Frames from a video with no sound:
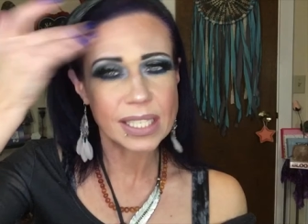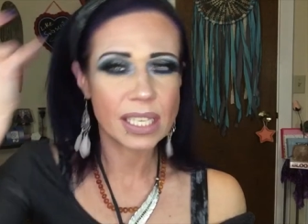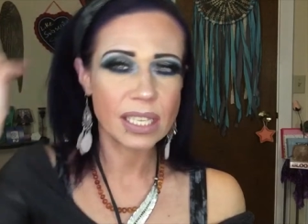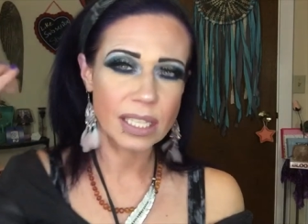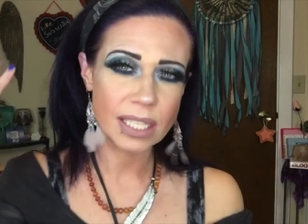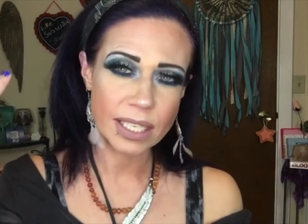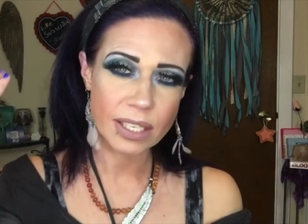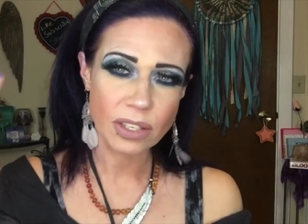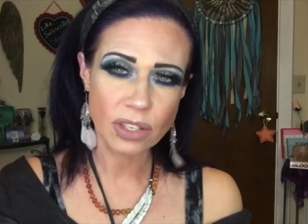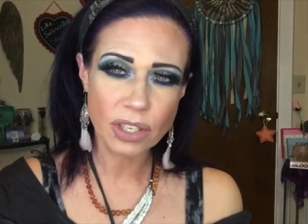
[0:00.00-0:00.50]
a
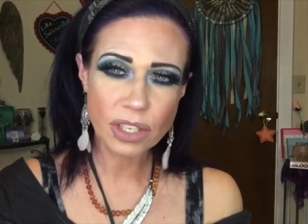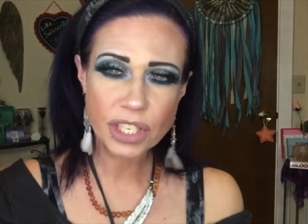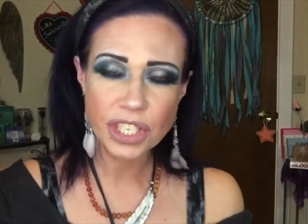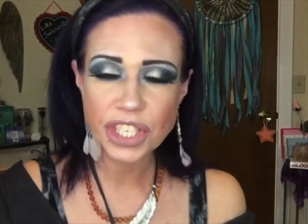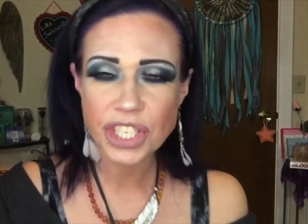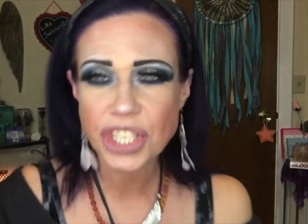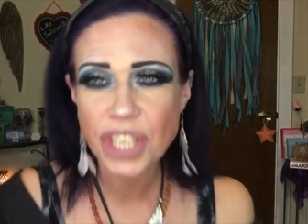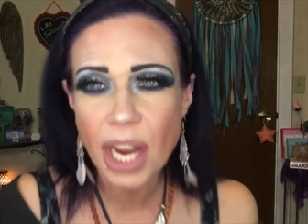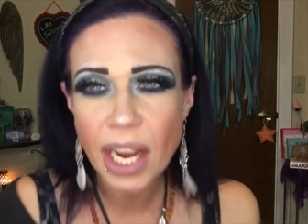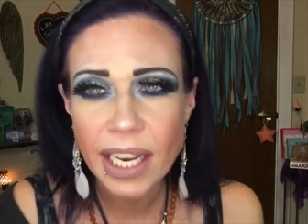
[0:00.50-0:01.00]
little
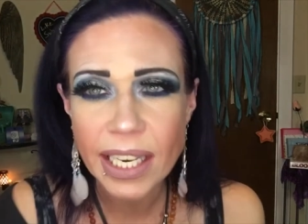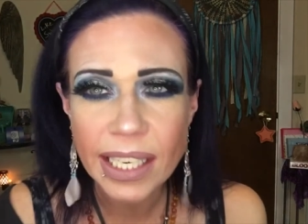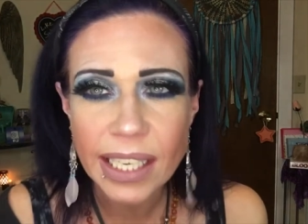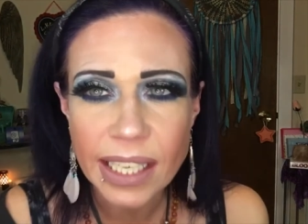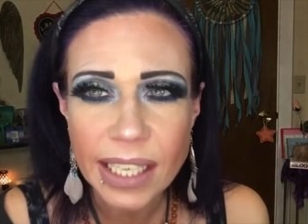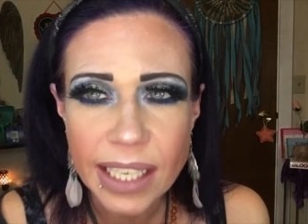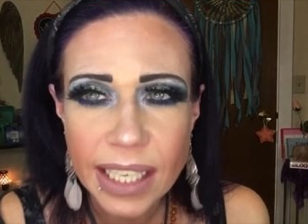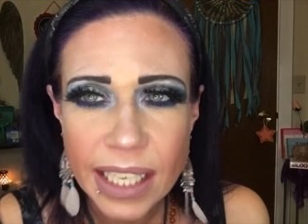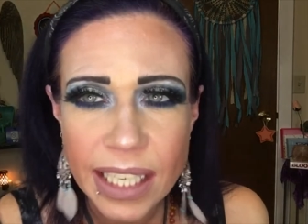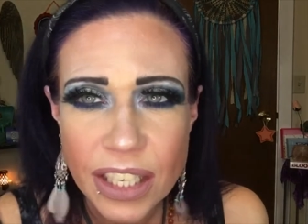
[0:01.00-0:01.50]

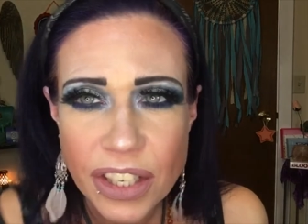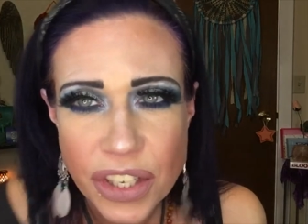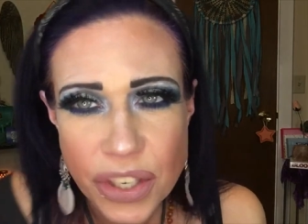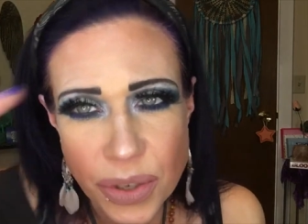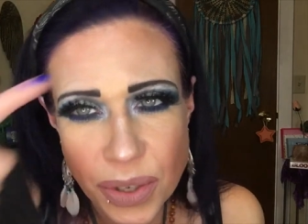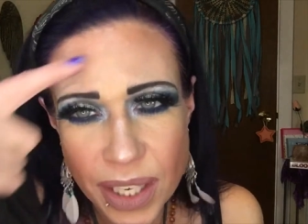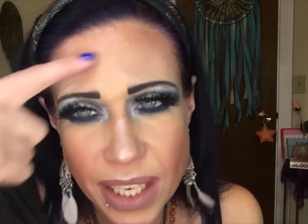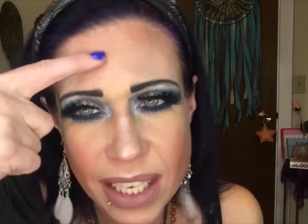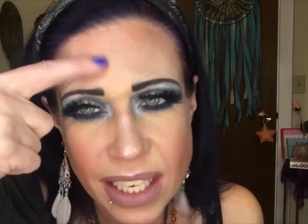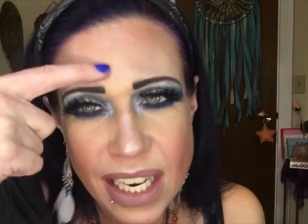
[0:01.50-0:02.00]
shiny and you
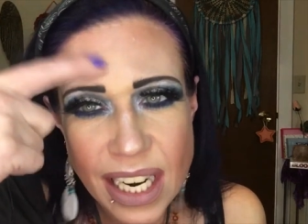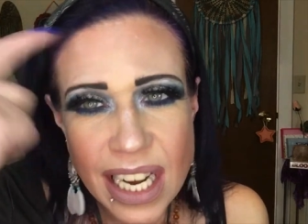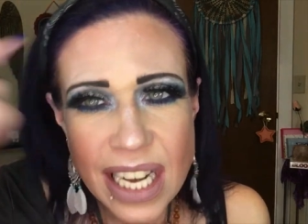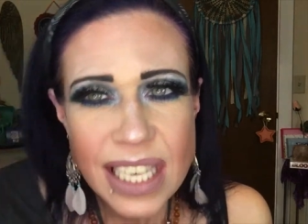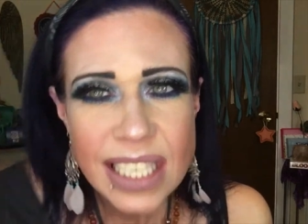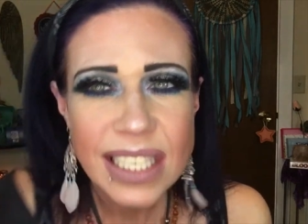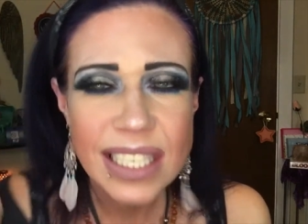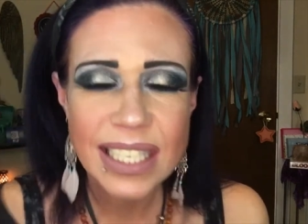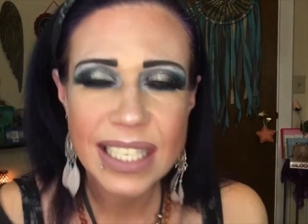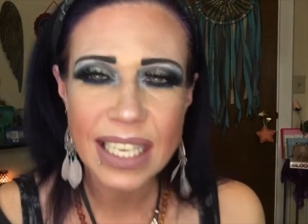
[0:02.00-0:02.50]
can
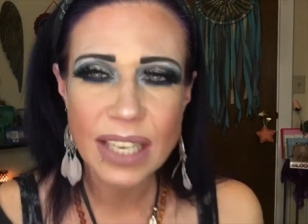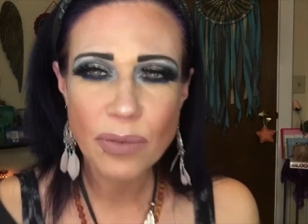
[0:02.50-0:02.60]
see